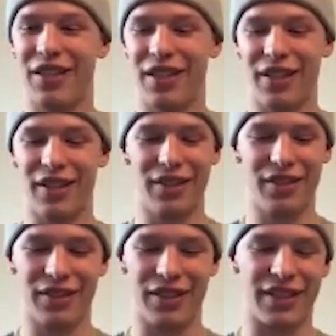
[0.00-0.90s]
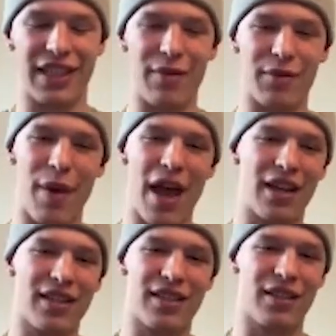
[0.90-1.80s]
the just James
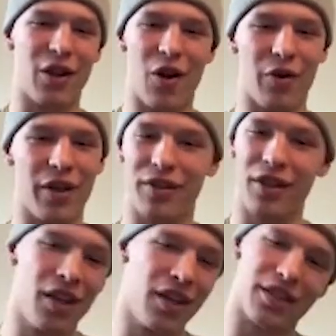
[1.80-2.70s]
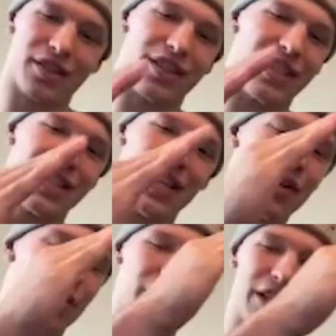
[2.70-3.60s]
Madison going, just
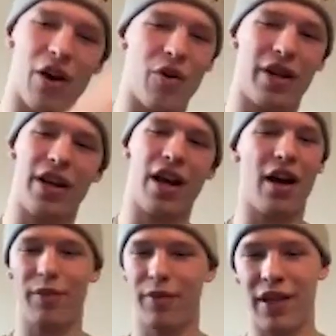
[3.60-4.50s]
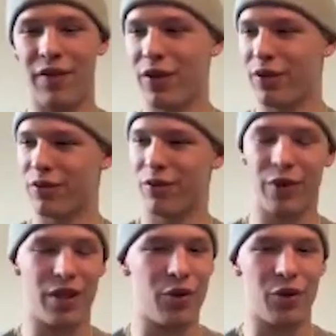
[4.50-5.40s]
continually going up, even
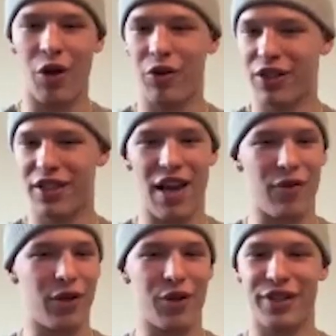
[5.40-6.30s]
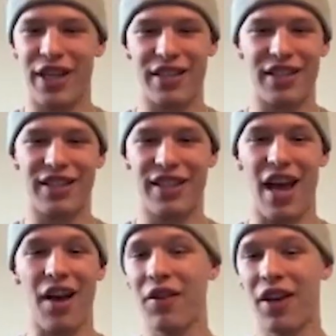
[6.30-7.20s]
with the new coaching staff, with Coach Chesney's
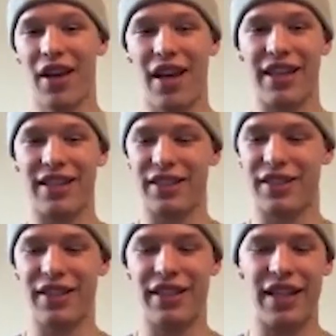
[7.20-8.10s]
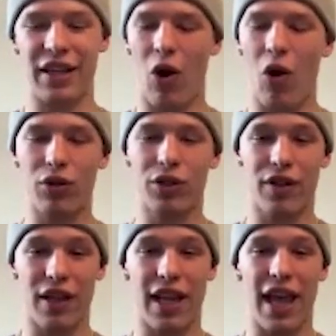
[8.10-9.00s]
staff, and just the
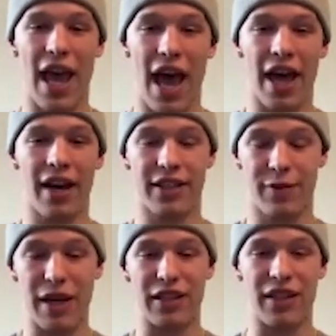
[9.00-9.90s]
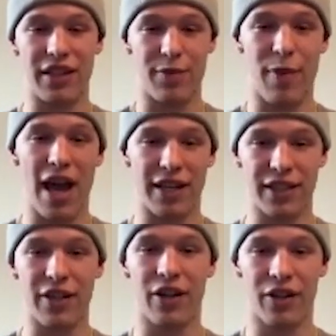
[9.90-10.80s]
culture that they had, especially this
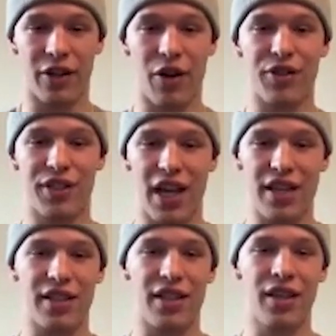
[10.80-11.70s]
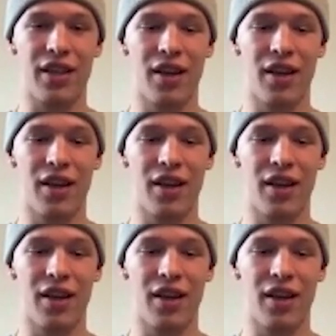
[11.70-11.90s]
past year under Coach Chesney.